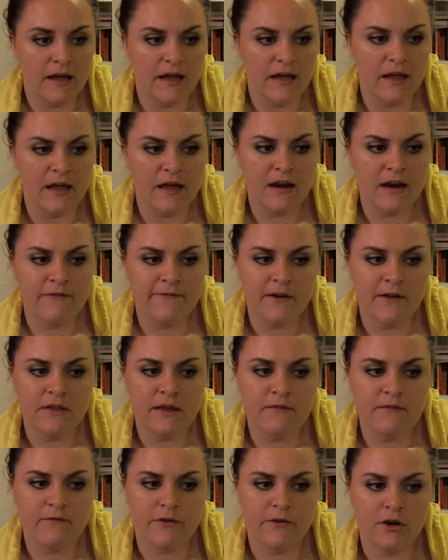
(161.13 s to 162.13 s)
and I found
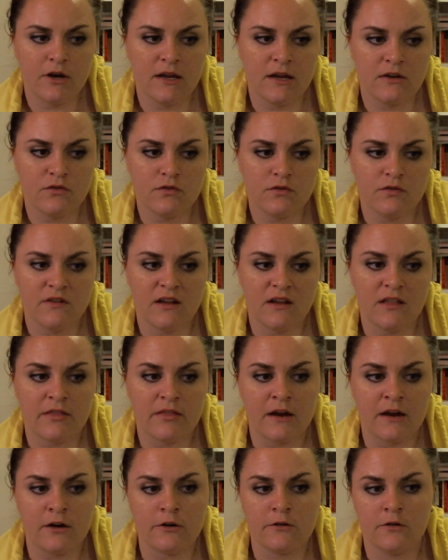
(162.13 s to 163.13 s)
that very interesting
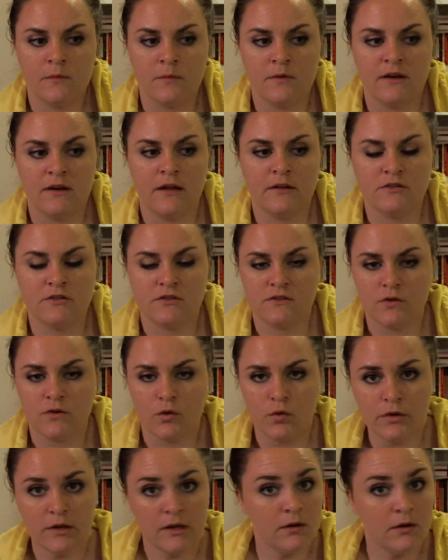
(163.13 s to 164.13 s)
that her dermatologist
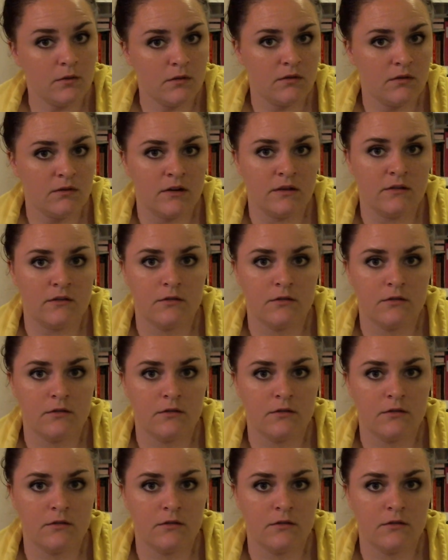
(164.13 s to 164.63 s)
only uses